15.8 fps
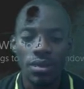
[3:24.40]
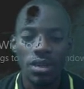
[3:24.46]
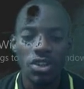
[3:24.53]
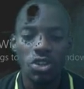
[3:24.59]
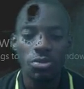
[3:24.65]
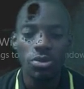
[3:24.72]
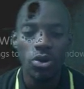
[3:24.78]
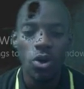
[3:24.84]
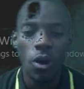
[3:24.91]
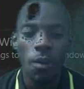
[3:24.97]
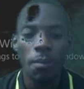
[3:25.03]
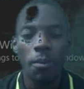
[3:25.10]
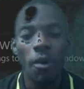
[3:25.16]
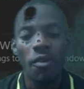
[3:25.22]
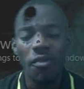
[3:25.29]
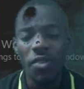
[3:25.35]
It will become,
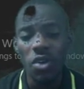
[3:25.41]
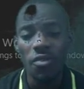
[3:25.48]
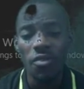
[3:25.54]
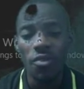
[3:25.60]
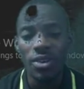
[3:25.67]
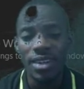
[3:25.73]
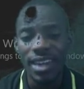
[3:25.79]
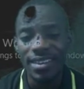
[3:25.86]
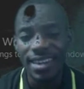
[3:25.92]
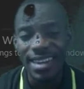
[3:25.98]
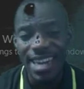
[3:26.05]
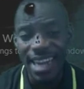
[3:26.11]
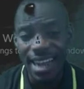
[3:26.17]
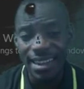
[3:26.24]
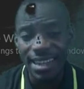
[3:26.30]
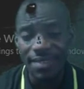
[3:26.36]
but first of all, there's a
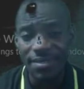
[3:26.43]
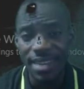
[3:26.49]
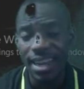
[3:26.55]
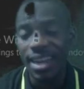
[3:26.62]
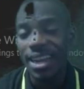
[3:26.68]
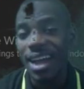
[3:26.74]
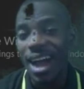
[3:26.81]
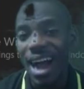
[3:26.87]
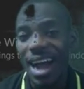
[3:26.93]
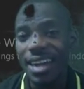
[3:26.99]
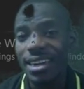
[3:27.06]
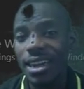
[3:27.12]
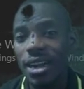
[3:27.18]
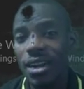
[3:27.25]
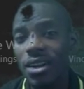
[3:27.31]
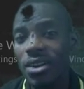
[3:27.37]
negative there, and
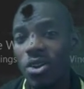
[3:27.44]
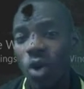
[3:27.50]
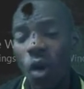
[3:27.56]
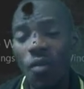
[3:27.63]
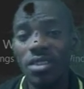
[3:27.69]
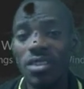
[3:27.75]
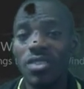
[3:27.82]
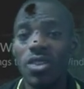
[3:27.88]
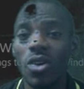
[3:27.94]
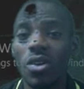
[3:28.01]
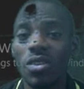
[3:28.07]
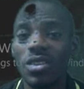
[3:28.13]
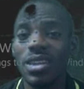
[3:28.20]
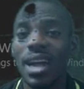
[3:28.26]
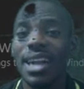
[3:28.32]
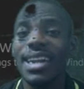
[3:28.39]
the law of indices also
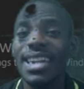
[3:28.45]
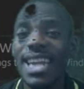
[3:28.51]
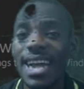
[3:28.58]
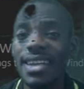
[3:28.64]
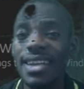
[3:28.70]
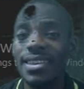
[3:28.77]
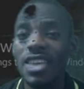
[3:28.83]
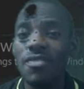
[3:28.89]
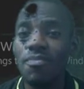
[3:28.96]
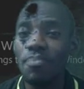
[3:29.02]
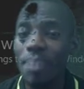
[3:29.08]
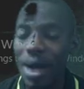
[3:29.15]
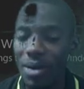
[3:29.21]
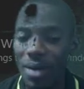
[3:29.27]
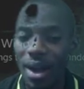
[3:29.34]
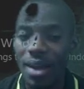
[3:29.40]
says that negative
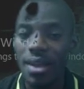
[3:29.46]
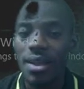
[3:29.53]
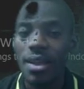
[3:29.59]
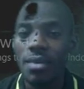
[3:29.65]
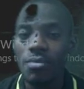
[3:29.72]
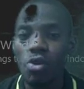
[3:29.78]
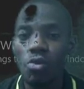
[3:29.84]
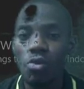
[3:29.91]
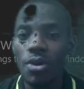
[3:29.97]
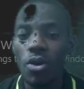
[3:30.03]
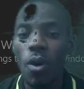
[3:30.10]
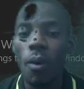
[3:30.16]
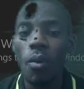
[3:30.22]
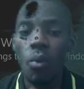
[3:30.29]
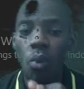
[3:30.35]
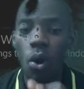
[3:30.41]
power will
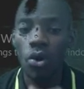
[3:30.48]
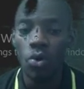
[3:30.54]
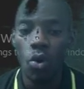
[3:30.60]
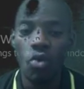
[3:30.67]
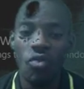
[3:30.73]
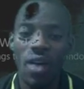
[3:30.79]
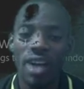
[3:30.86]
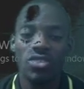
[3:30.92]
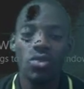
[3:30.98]
become 1 over.